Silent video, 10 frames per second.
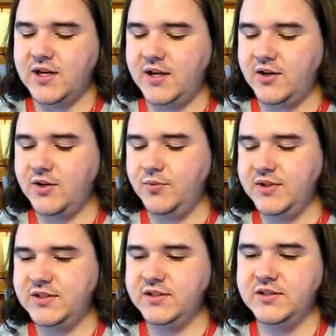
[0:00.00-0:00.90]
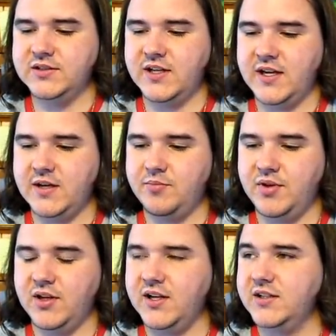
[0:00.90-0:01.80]
like her, which is a
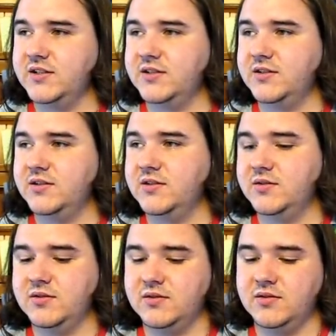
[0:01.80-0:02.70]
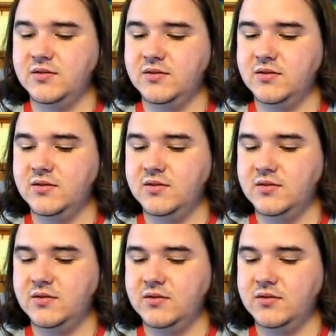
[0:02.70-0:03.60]
plus.
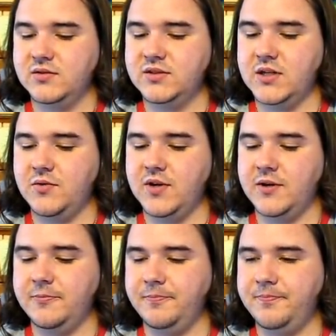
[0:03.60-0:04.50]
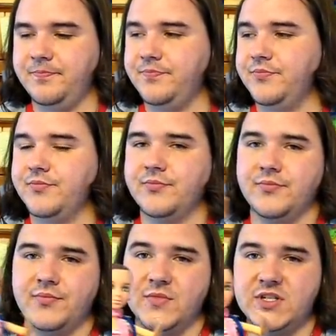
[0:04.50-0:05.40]
So um,
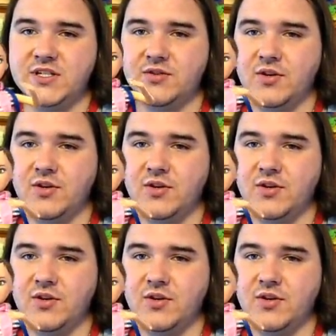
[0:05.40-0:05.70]
she's